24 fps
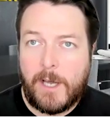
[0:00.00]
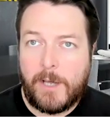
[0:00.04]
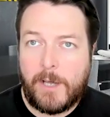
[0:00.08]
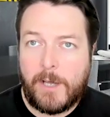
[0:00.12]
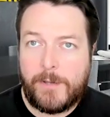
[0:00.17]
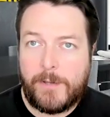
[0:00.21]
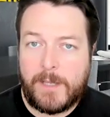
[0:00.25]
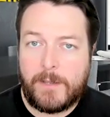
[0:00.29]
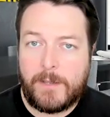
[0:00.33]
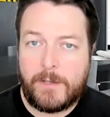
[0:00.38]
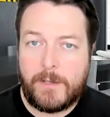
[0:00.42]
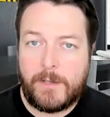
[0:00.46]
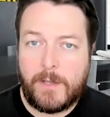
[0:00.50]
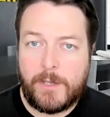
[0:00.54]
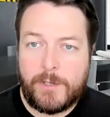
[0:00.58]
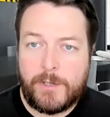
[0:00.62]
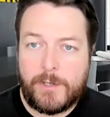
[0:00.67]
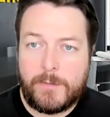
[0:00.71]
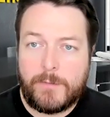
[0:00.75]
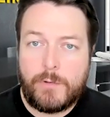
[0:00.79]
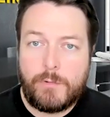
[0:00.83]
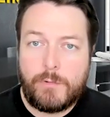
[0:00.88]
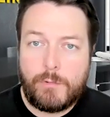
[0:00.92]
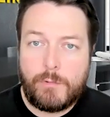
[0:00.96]
I think the
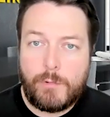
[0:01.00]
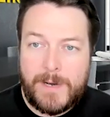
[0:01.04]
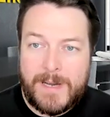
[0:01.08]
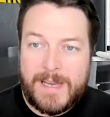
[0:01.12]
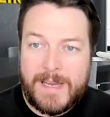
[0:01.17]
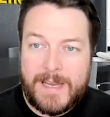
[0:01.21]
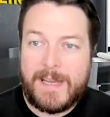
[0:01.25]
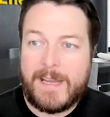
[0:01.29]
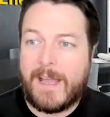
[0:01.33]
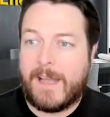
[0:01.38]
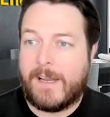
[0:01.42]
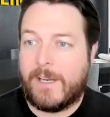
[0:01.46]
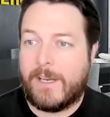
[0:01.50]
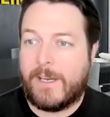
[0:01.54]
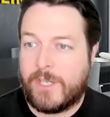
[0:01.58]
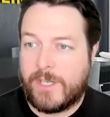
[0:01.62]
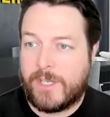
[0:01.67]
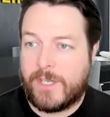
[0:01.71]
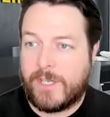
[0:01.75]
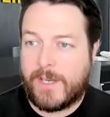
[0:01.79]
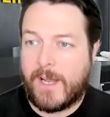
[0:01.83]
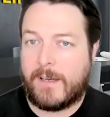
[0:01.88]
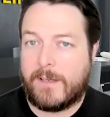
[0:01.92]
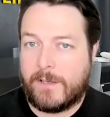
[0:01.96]
sort of green
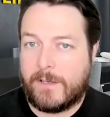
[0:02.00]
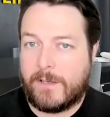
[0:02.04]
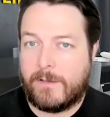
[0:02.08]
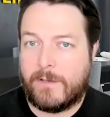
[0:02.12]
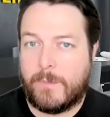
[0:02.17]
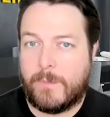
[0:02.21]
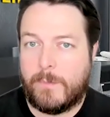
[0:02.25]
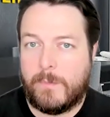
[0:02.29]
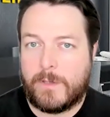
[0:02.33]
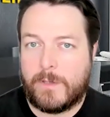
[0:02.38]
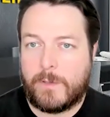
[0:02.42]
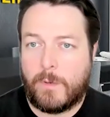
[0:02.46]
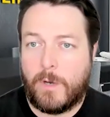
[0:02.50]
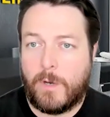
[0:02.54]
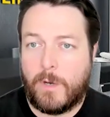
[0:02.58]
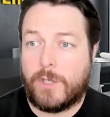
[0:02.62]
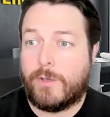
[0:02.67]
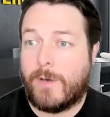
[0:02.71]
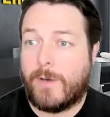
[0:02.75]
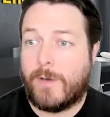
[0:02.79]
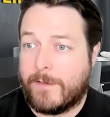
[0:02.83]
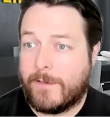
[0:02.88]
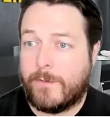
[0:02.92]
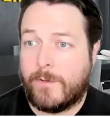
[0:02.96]
energy sector is quite
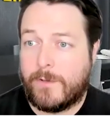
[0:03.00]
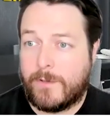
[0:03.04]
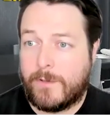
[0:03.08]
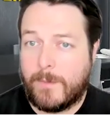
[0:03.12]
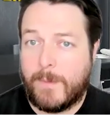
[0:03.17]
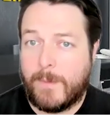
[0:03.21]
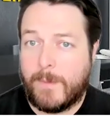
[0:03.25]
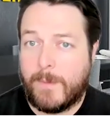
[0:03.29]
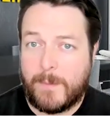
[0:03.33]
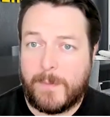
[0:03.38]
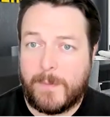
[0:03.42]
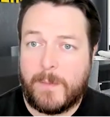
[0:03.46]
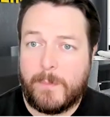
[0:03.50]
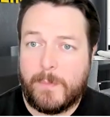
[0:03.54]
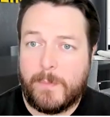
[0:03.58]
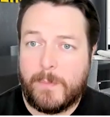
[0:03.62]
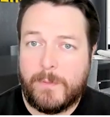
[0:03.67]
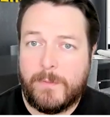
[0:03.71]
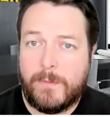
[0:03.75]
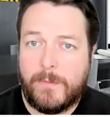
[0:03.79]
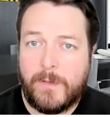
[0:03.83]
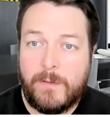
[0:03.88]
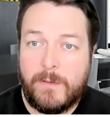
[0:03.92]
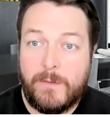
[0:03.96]
attractive to many
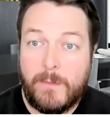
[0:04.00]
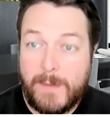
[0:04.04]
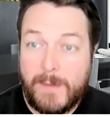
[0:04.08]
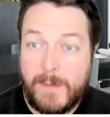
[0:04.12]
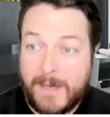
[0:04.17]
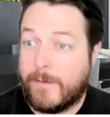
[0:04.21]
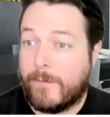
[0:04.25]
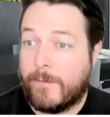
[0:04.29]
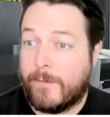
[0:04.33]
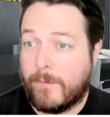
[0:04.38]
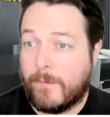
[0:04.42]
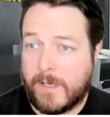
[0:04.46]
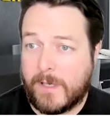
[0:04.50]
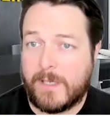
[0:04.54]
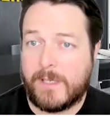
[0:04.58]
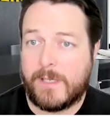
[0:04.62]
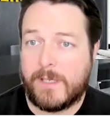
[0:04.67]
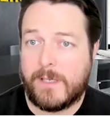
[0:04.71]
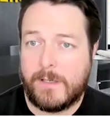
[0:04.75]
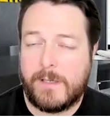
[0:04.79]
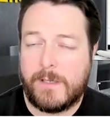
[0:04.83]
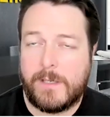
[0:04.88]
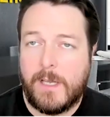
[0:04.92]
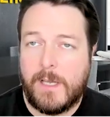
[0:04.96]
people for many different
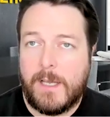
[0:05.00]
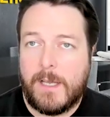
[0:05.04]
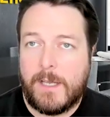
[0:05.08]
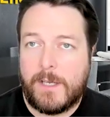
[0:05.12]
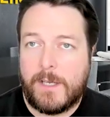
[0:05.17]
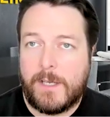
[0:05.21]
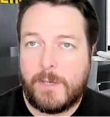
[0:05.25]
reasons.